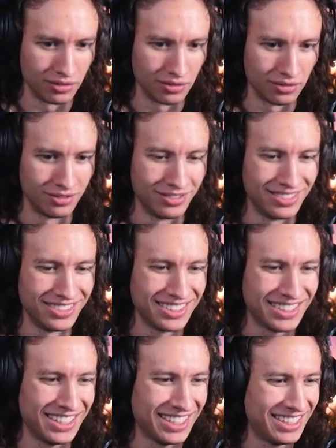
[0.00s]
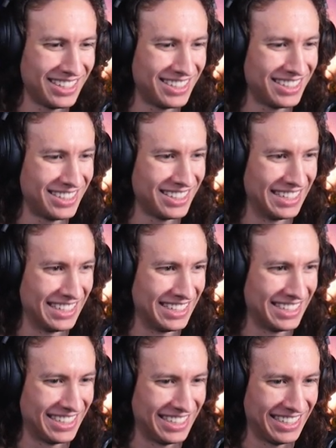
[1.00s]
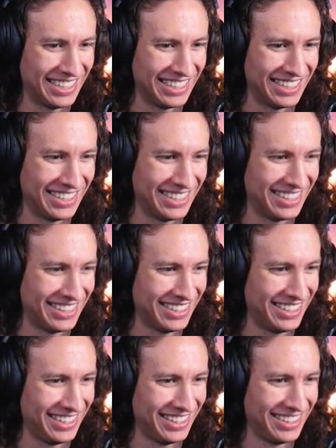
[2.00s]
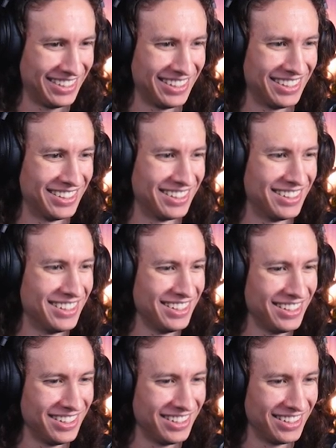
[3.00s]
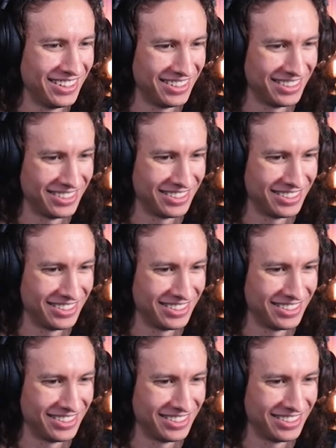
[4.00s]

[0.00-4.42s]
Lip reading: Nobody speaks.